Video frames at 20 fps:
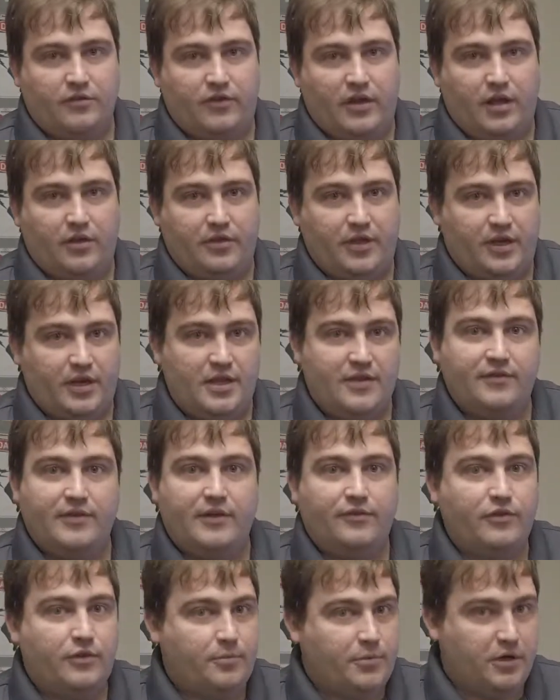found that even
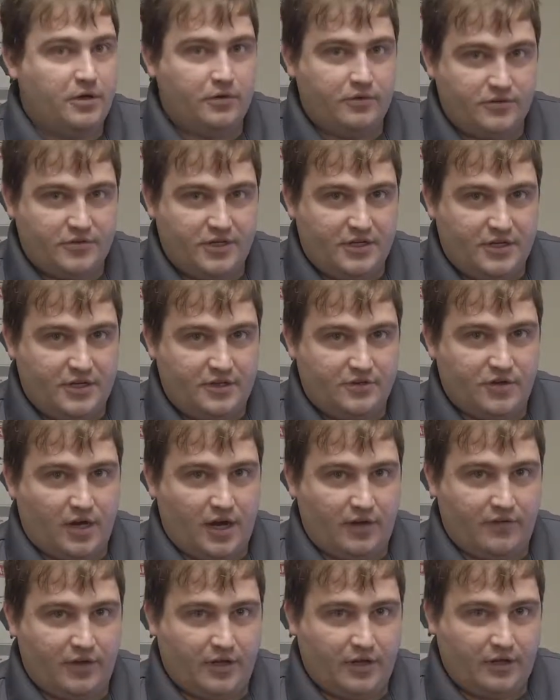if we put a new CD
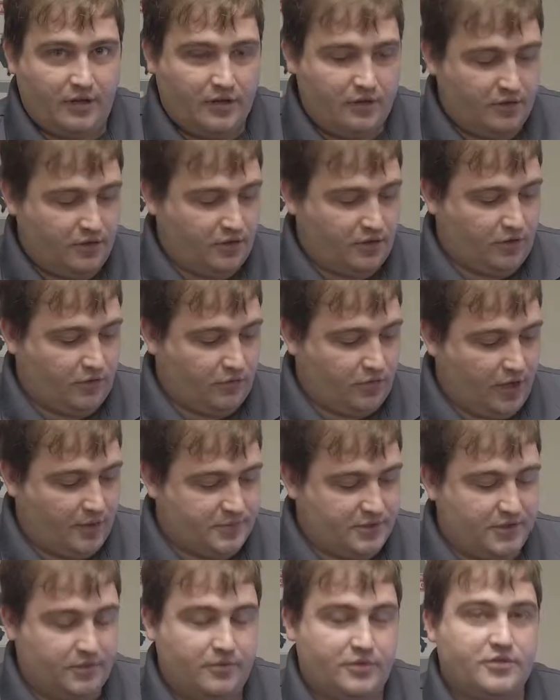drive in it, the
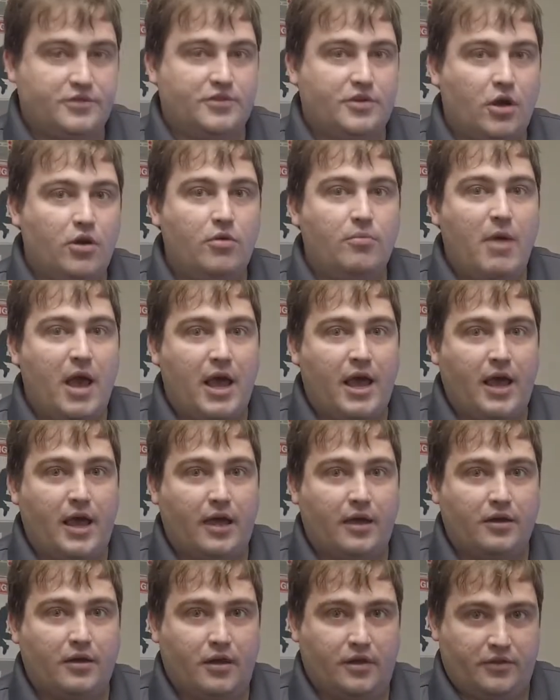corruption was so
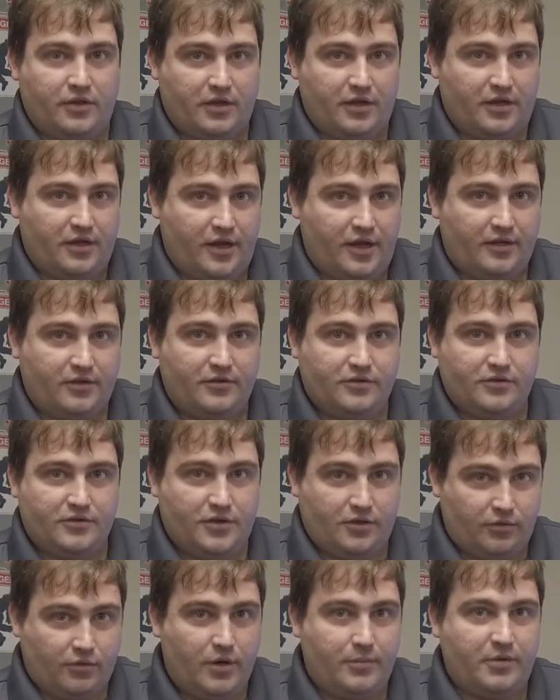bad on the connectors
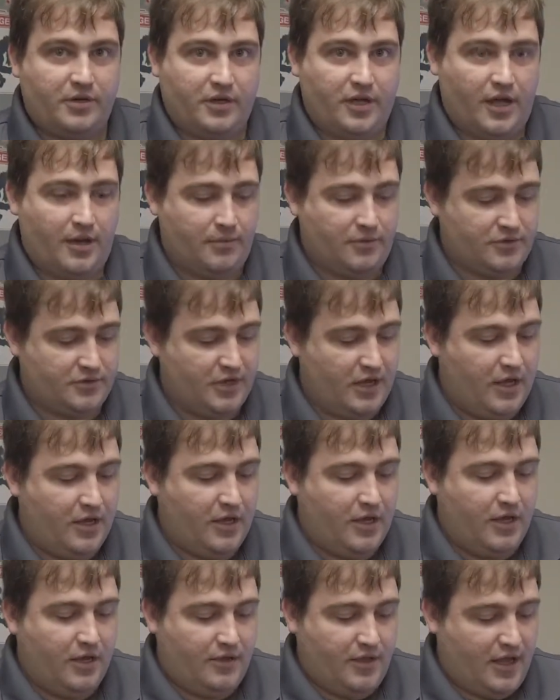and the ribbon cables
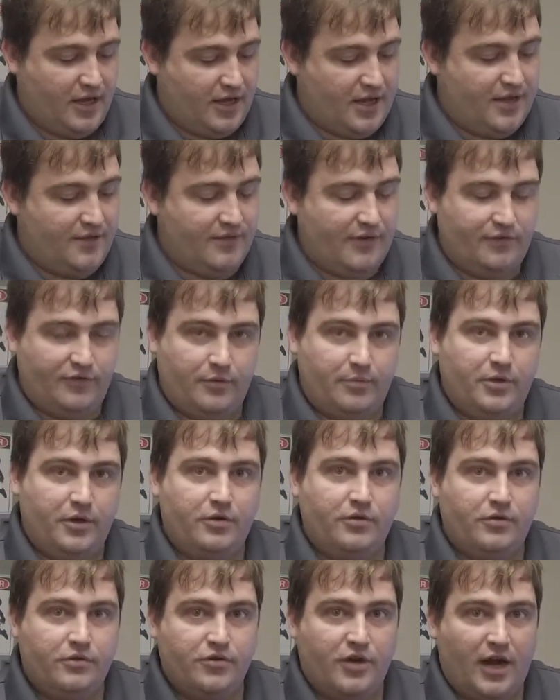that even if we put a
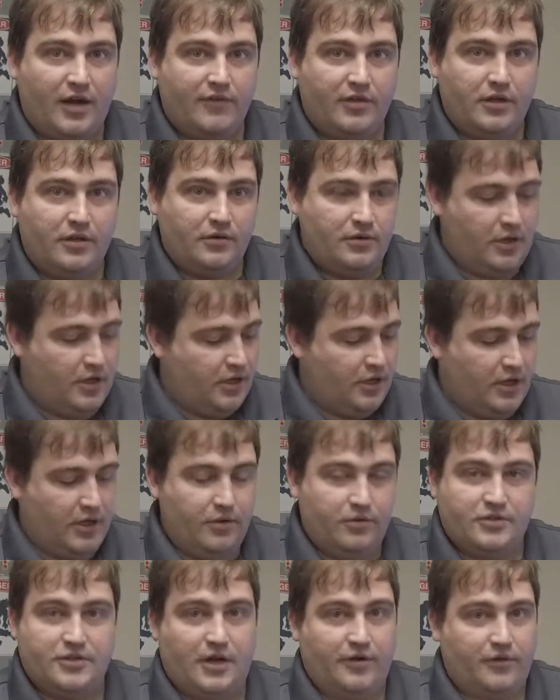new drive in, it
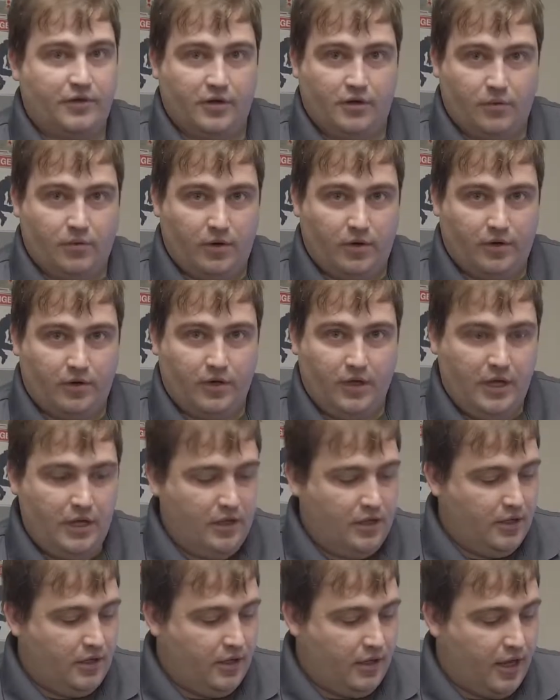was never going to work.
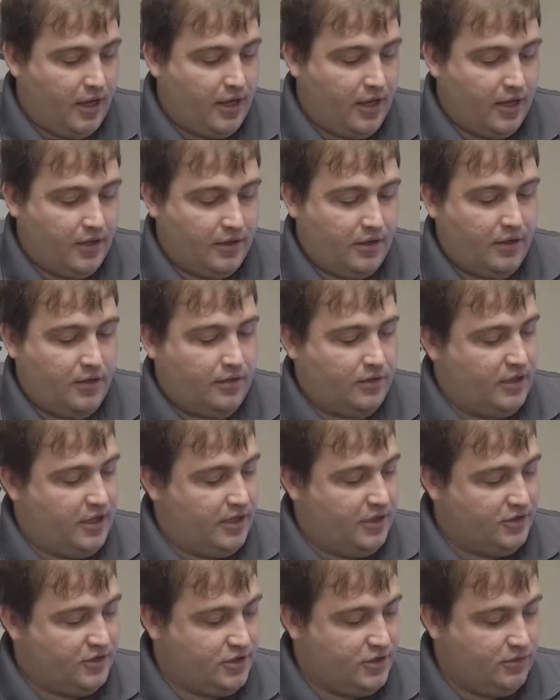And the
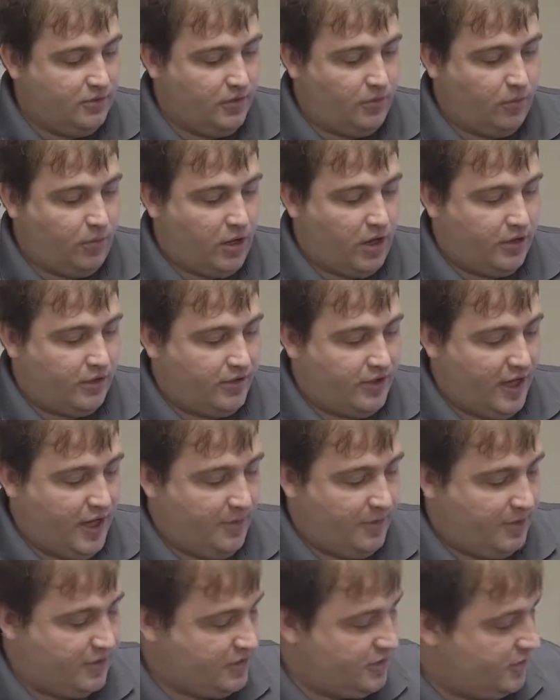issue with water
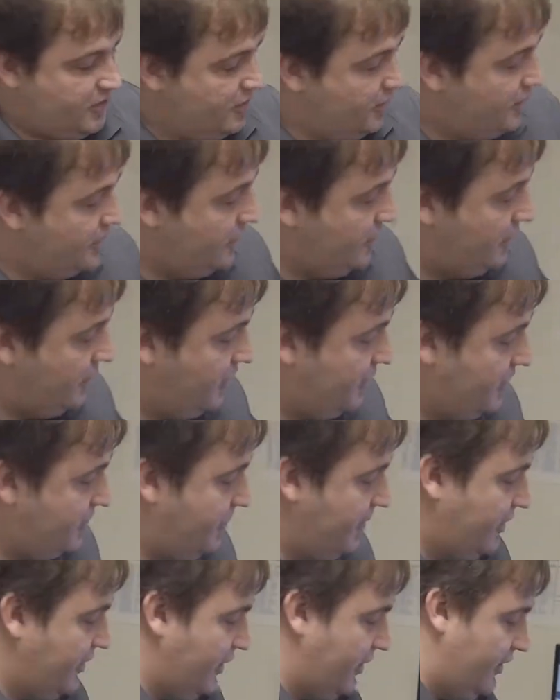damage is
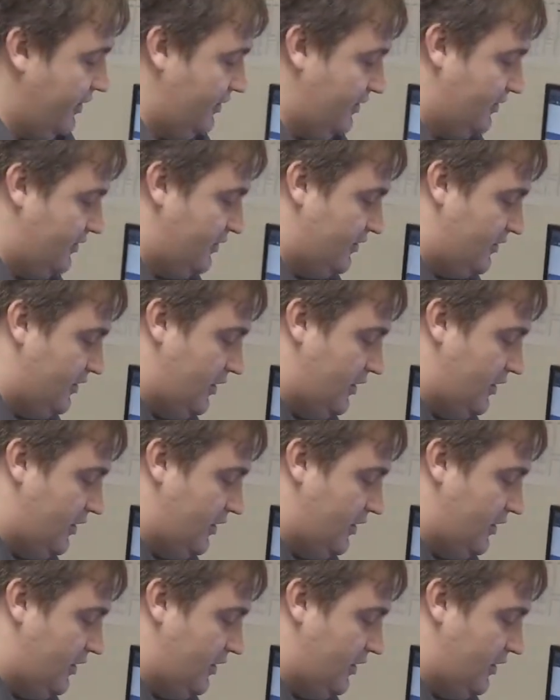because